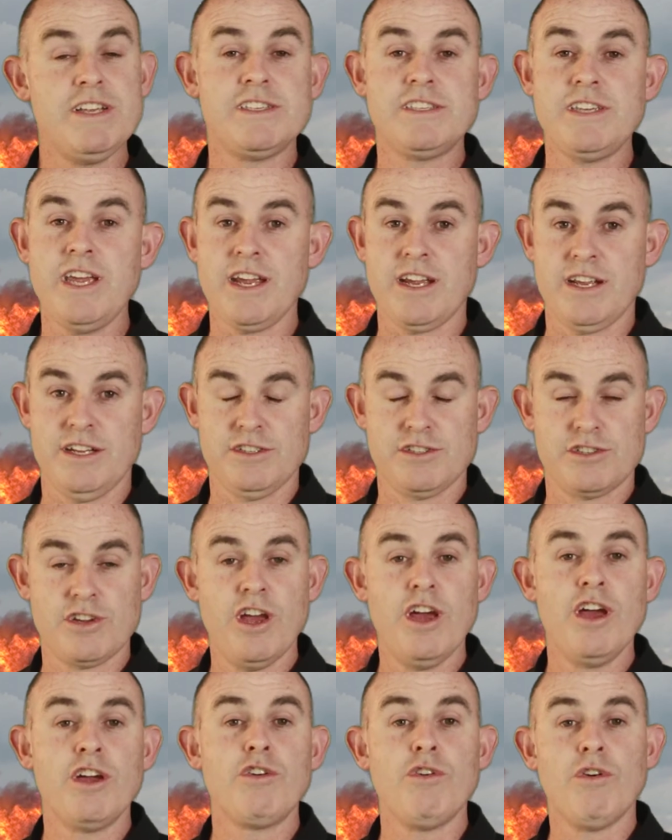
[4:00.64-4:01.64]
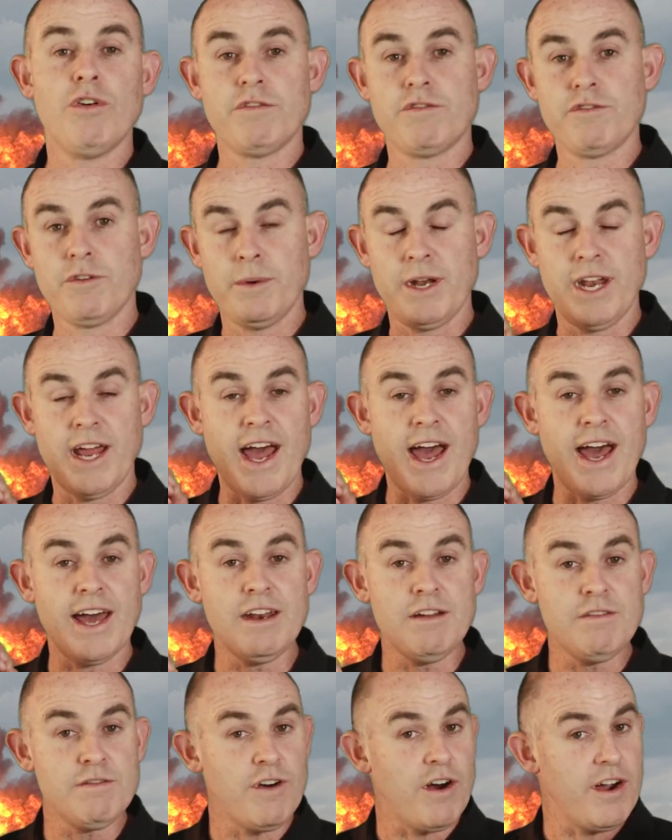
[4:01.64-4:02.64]
seconds, gone from an
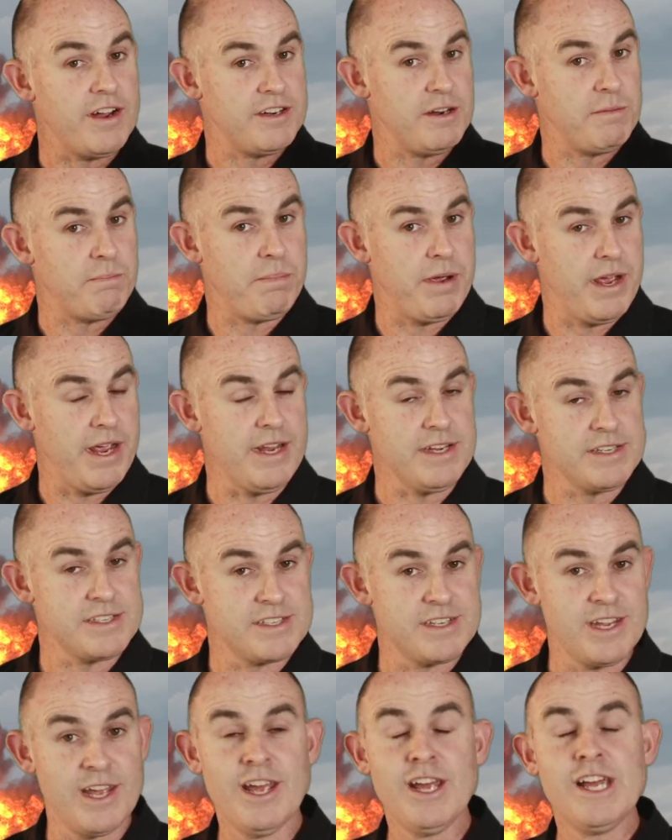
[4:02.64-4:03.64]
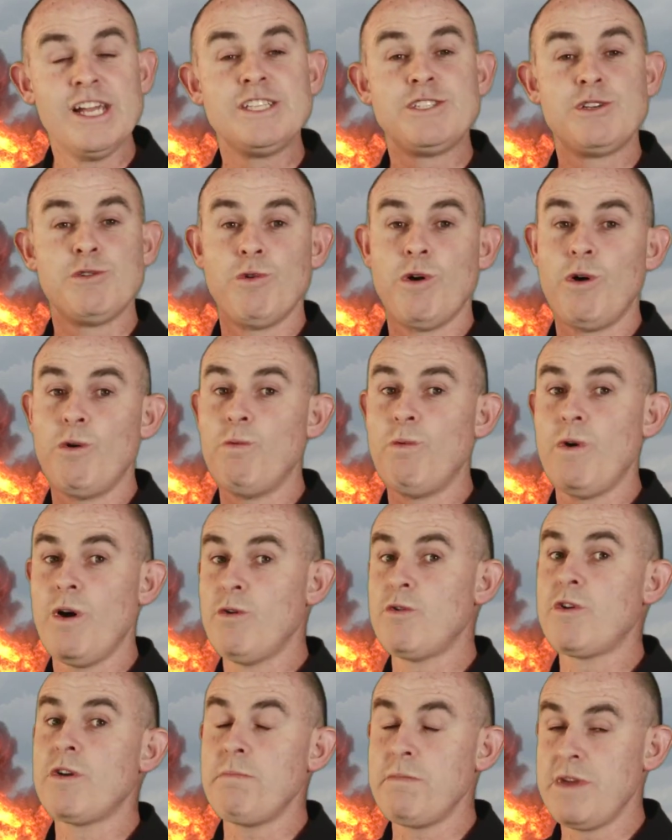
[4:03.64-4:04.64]
uninvited pest to a
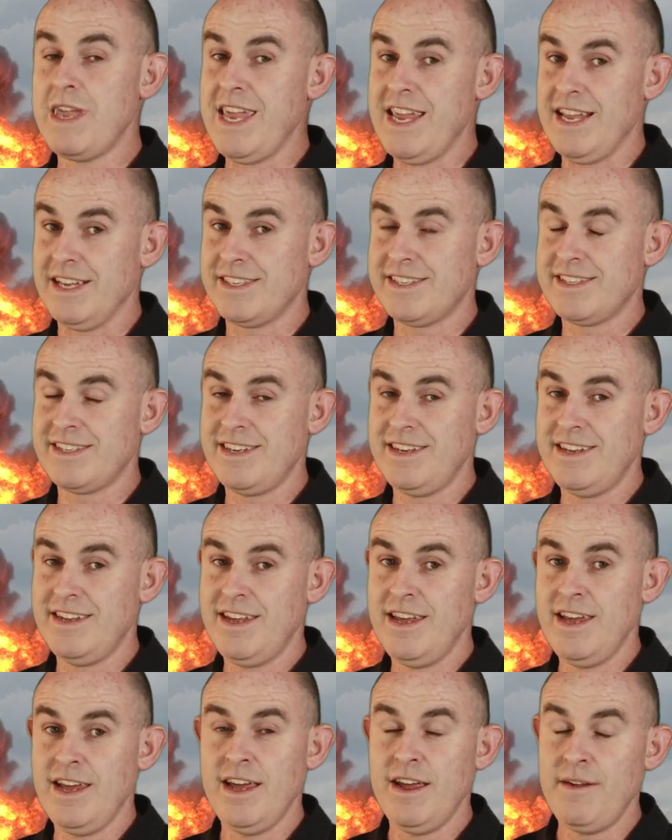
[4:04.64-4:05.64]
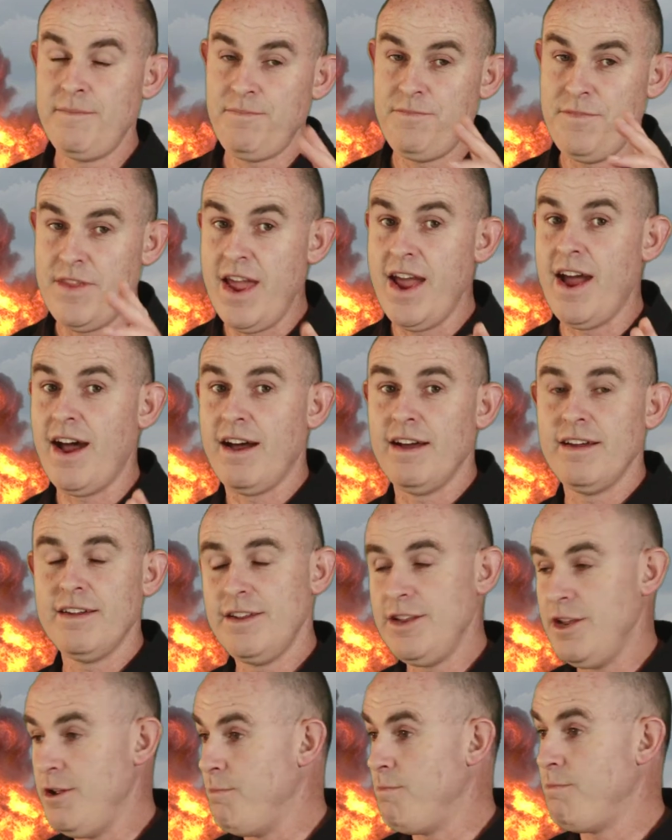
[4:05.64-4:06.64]
welcome guest. Now,
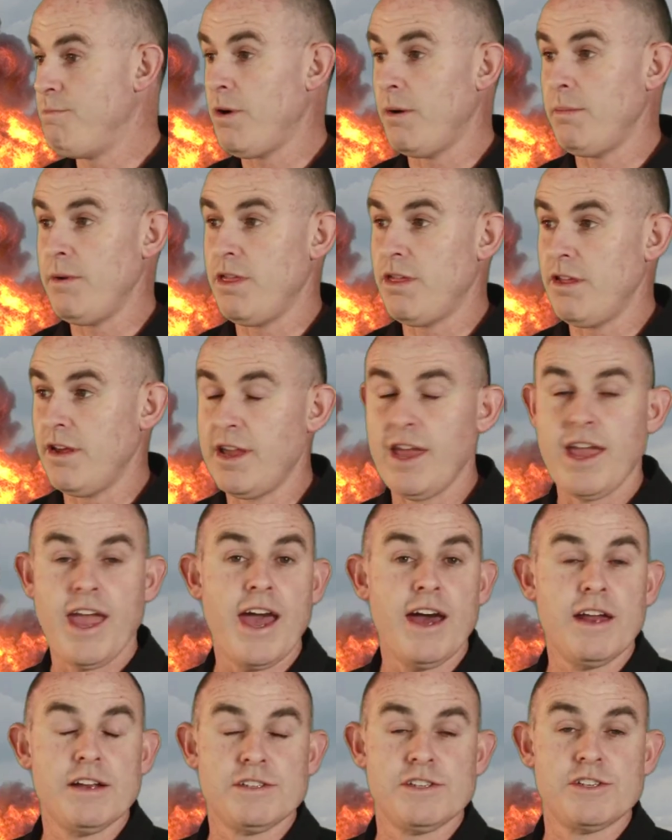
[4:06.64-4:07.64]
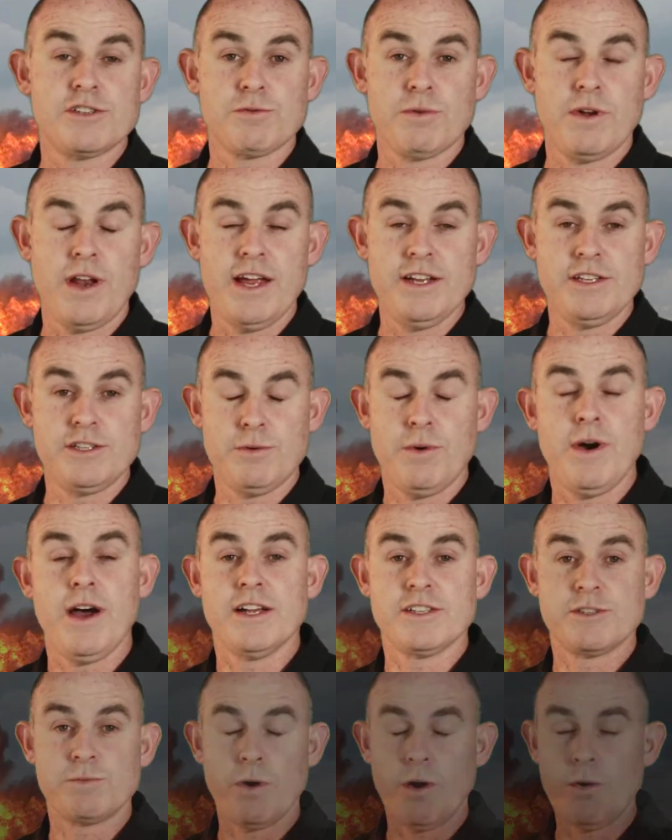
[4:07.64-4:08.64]
you're probably thinking, how does this relate to
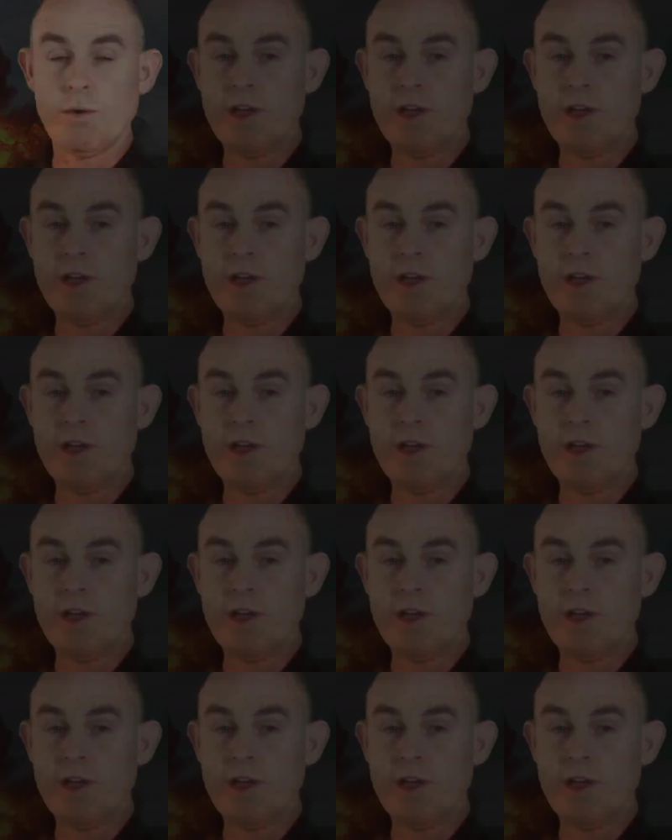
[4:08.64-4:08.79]
us? Well,